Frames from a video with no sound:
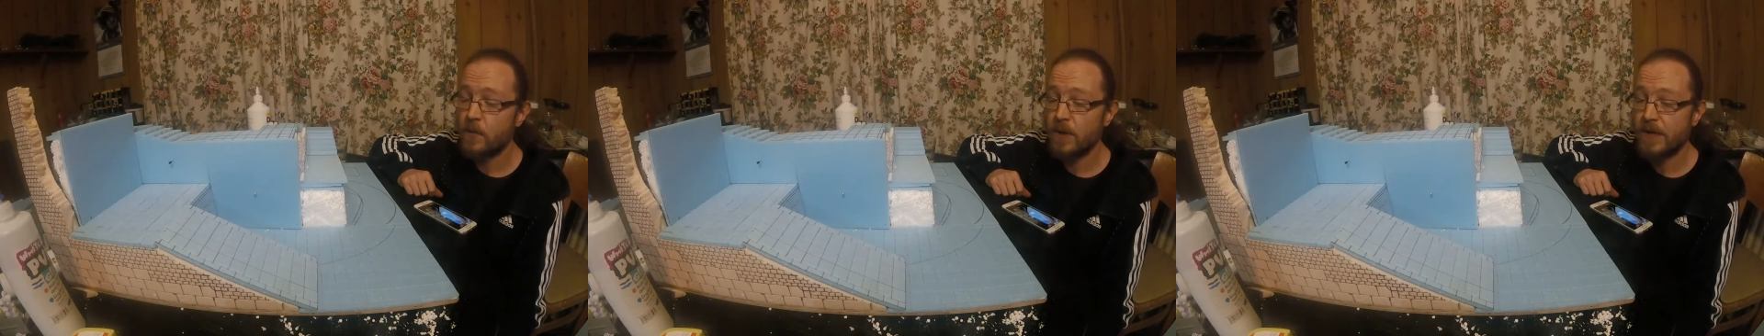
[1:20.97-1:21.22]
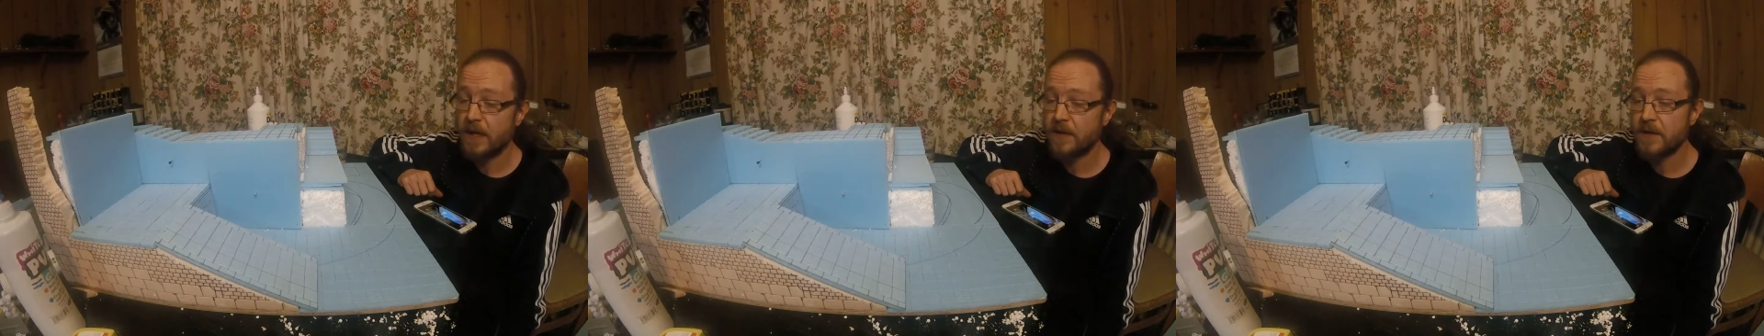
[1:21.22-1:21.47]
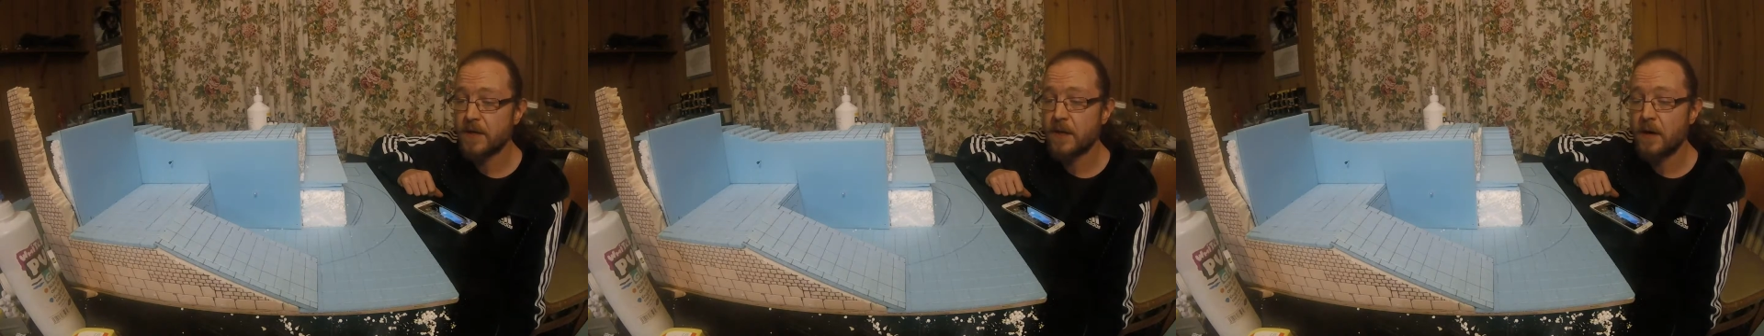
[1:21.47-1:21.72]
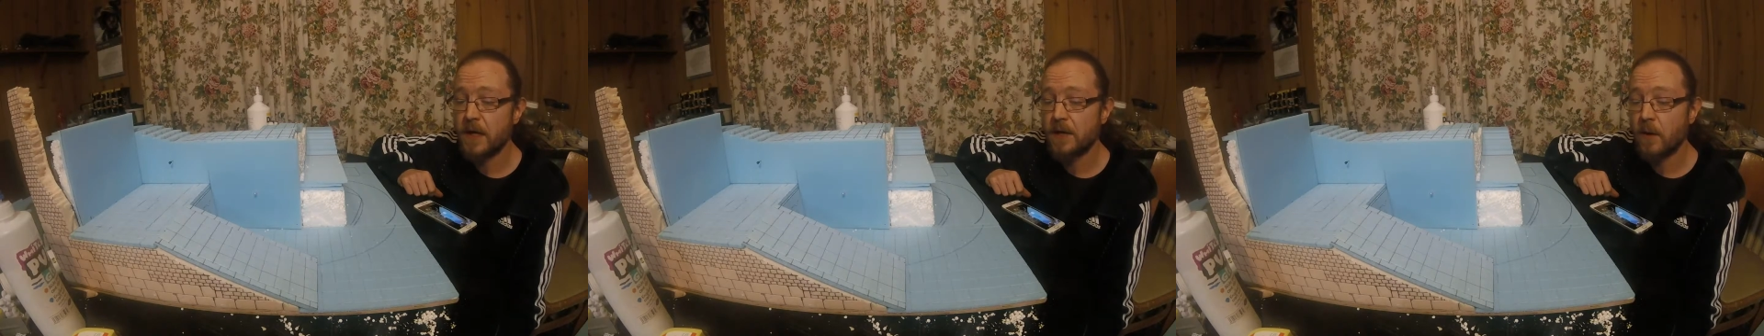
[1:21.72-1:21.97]
we then
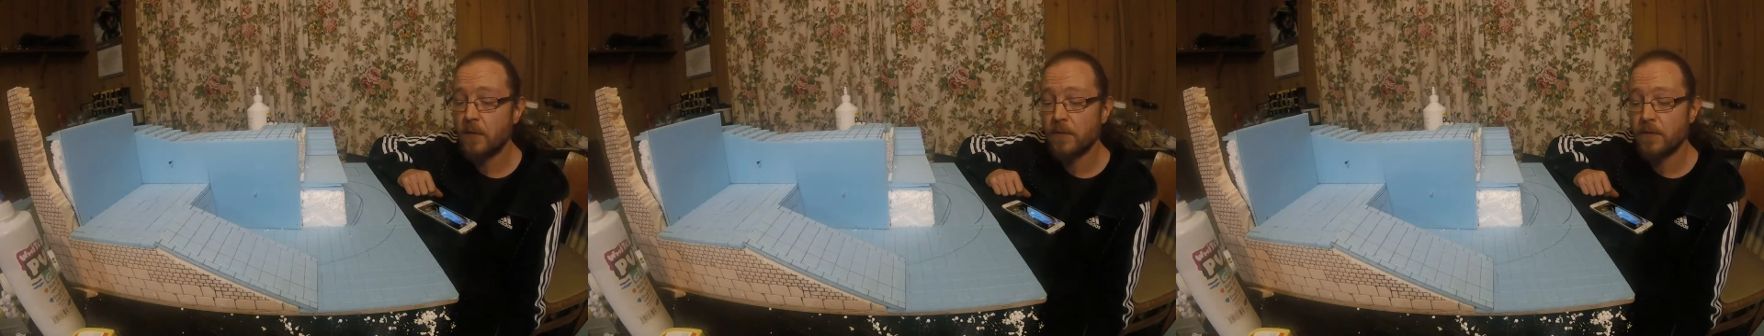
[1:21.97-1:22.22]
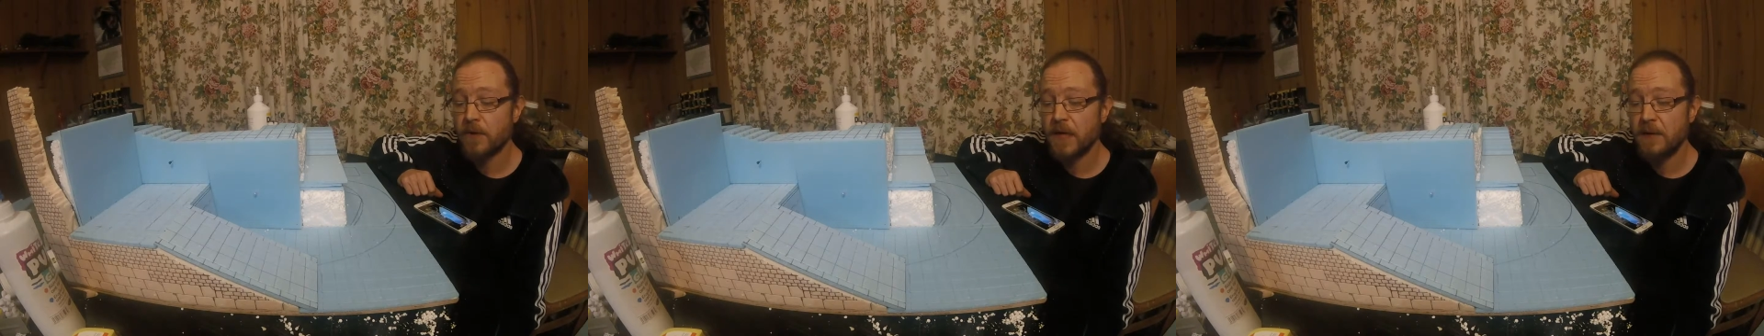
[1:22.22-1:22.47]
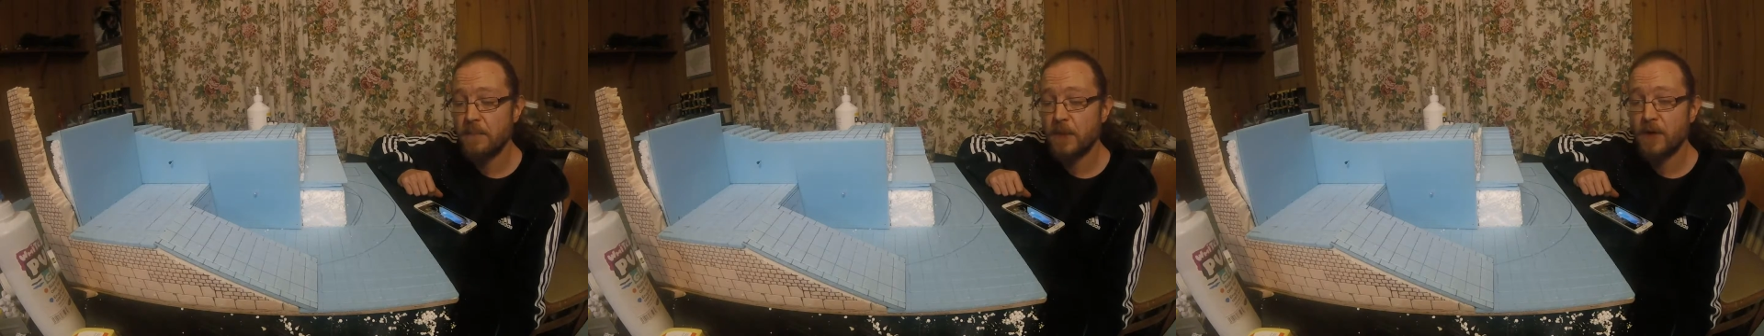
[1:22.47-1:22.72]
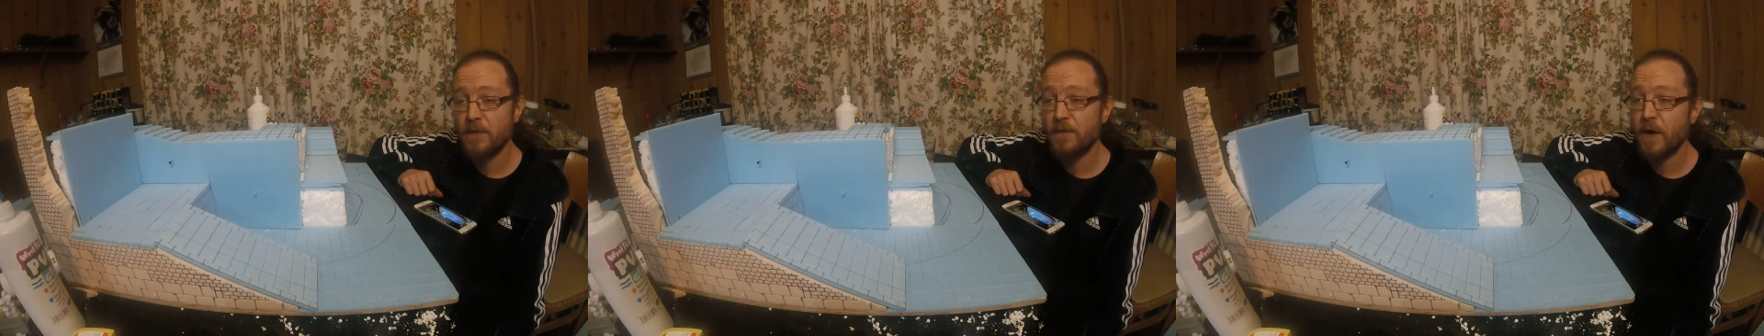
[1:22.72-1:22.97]
started on the
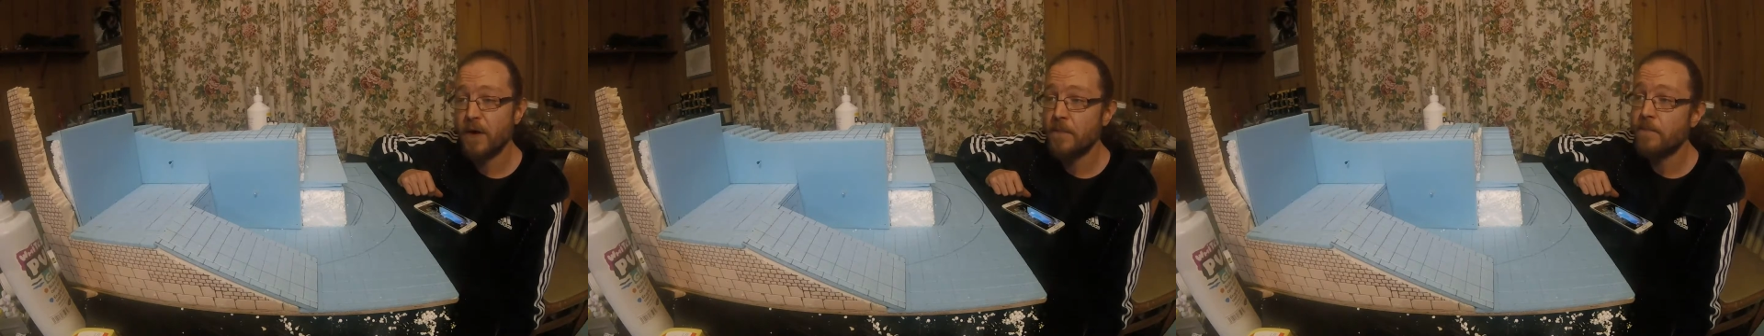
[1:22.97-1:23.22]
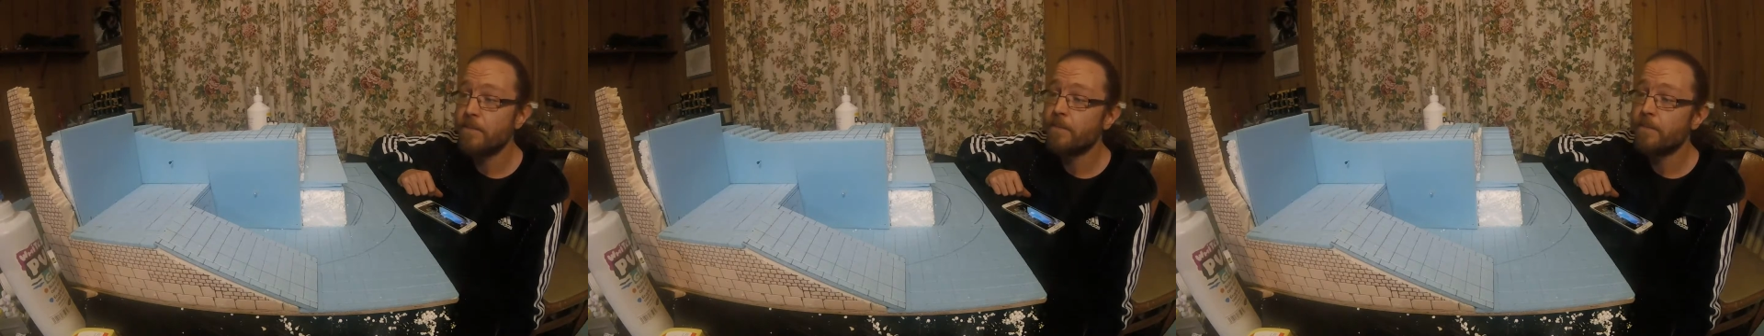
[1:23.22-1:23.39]
blue foam.